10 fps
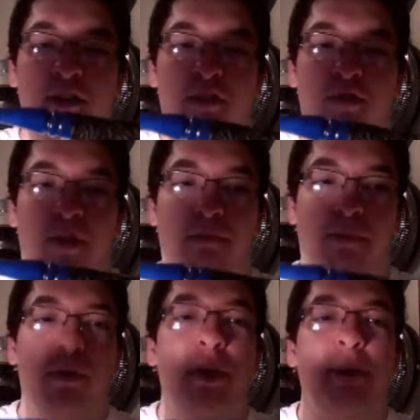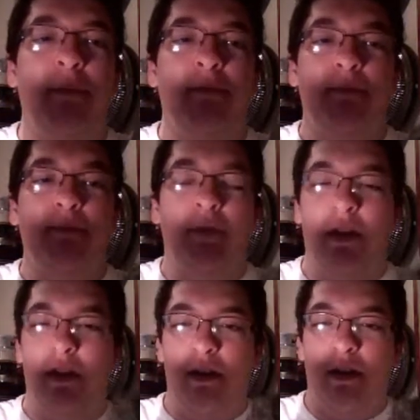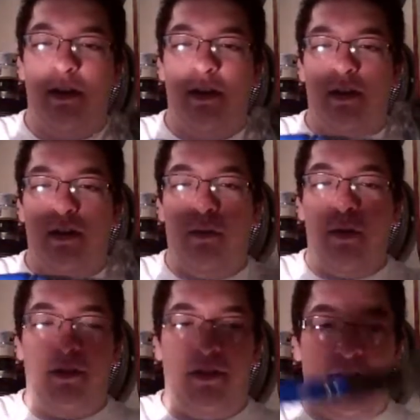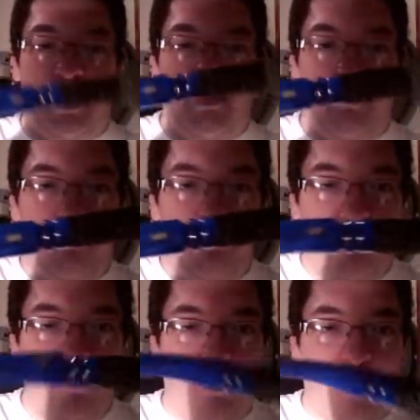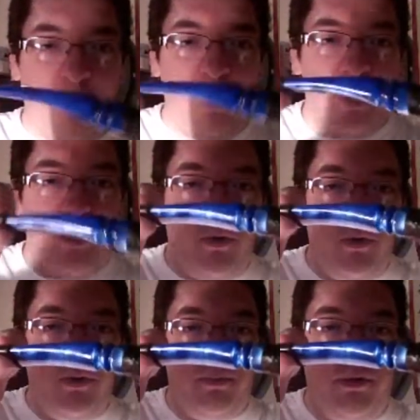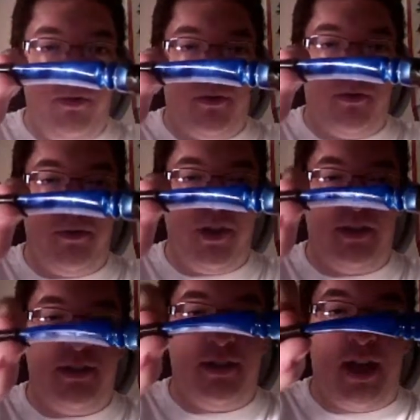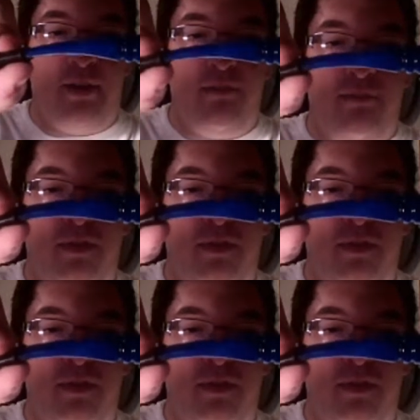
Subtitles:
Stromboli with a really cool blue acrylic stem,